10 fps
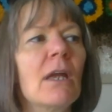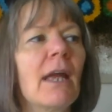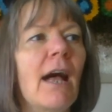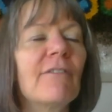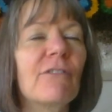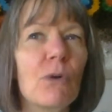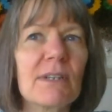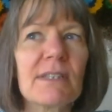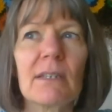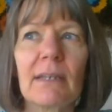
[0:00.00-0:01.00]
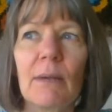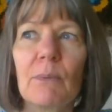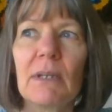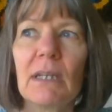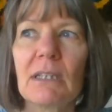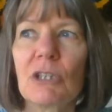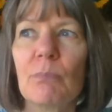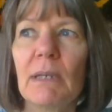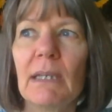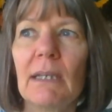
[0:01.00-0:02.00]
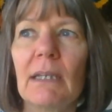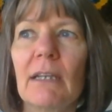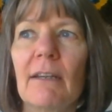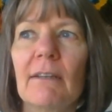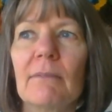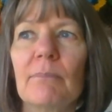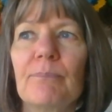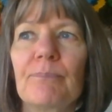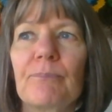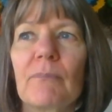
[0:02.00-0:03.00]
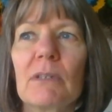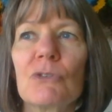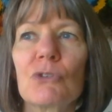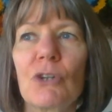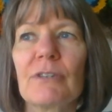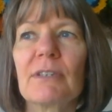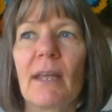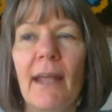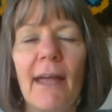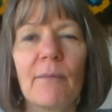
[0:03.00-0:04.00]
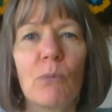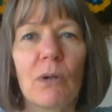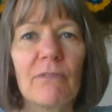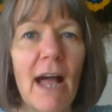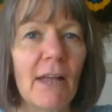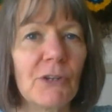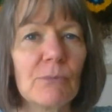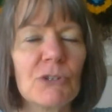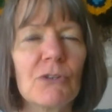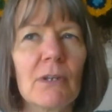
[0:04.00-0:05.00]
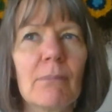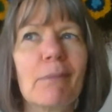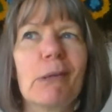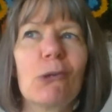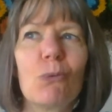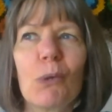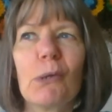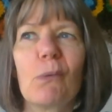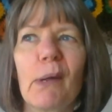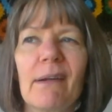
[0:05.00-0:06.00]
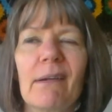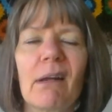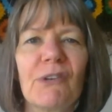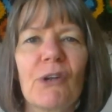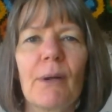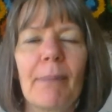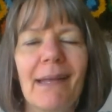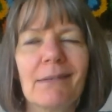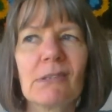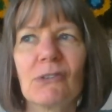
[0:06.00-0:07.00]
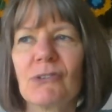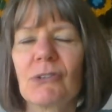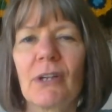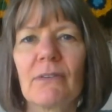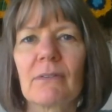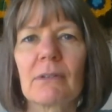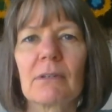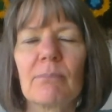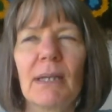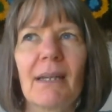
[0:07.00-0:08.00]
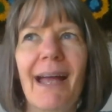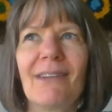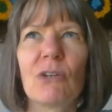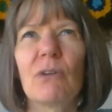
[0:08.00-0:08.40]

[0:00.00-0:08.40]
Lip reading: Of course, there would need to be skirts that have more volume to them. I mean, you wouldn't wear it under a pencil skirt, but I don't